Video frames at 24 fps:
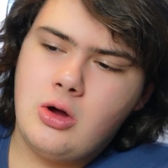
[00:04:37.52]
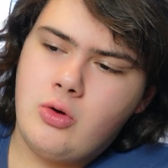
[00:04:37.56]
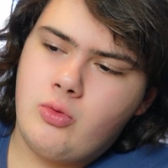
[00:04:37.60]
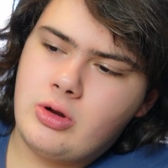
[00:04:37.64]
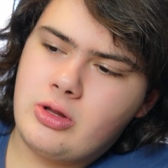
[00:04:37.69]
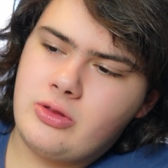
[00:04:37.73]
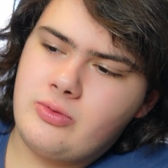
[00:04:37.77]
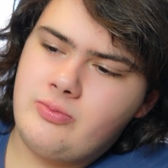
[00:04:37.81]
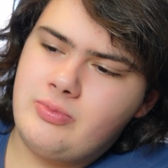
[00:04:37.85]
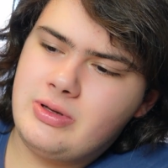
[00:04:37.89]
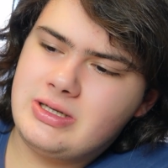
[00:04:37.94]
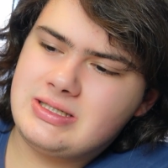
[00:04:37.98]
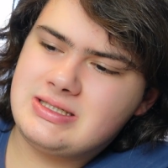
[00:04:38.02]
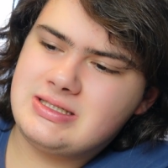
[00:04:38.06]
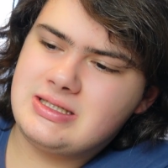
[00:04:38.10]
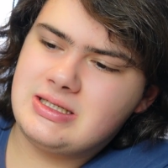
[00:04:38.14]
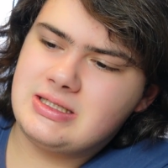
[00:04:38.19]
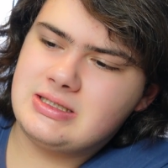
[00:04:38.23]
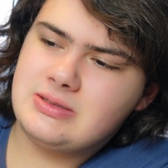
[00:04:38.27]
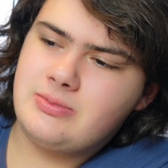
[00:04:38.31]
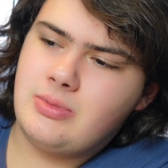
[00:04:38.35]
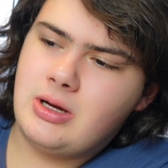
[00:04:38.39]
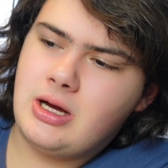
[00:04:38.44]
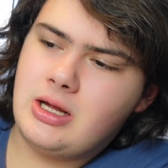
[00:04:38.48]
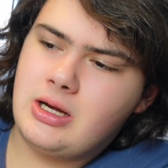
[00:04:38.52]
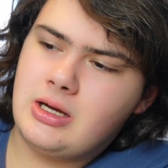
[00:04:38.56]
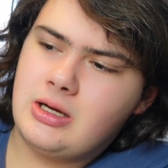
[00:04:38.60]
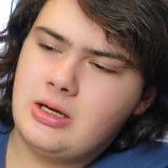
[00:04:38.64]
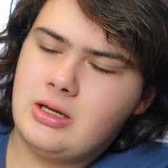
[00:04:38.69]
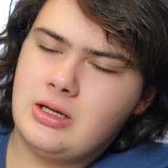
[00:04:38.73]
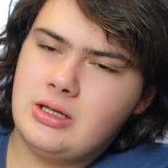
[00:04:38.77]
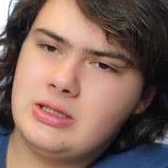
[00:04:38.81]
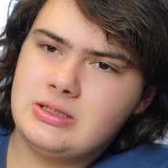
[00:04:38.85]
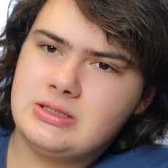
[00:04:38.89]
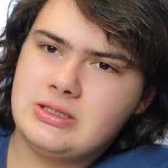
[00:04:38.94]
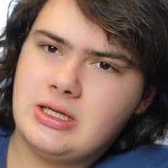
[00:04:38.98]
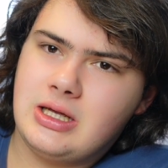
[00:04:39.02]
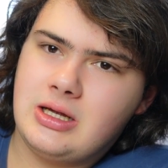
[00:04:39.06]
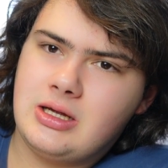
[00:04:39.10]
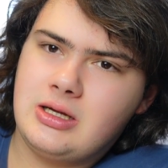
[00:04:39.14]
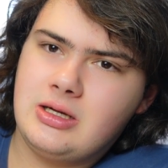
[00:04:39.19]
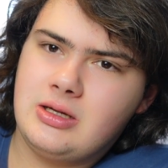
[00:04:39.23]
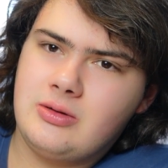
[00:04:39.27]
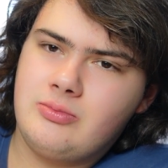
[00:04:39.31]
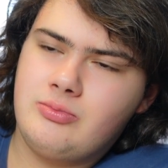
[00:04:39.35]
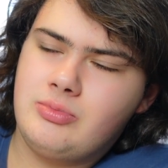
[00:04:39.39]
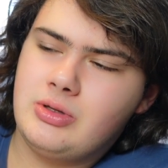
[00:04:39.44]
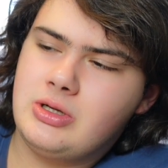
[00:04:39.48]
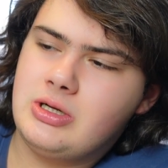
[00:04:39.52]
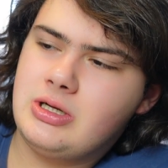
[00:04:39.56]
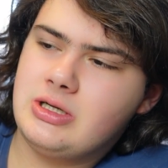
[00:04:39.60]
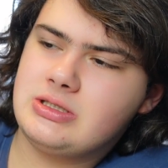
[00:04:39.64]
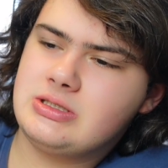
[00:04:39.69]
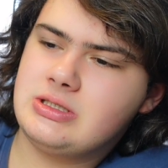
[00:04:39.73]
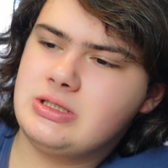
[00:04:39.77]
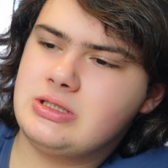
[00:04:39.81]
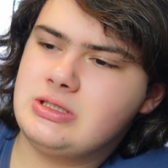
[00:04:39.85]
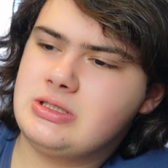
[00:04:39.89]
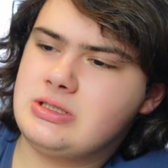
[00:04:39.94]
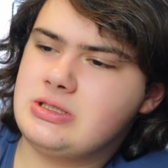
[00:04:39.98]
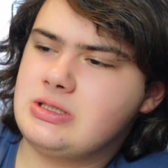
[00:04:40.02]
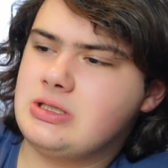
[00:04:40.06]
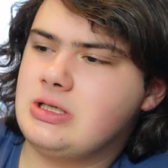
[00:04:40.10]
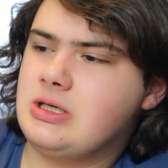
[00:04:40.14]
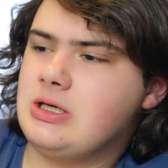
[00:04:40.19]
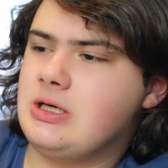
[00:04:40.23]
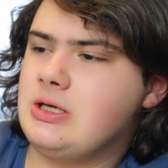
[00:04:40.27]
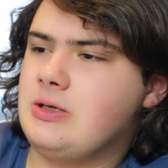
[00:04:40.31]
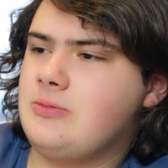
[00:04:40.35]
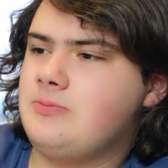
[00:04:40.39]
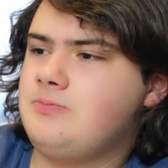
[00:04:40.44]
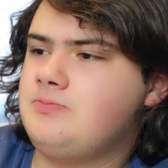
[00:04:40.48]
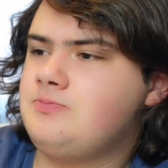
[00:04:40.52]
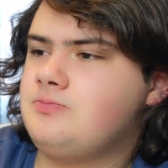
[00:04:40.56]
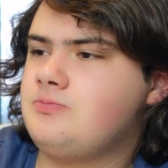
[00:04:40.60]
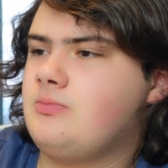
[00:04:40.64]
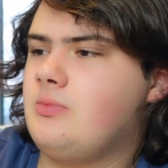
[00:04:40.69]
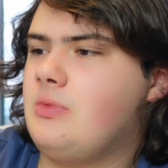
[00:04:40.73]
One of the best things about it is I can, because it's, uh,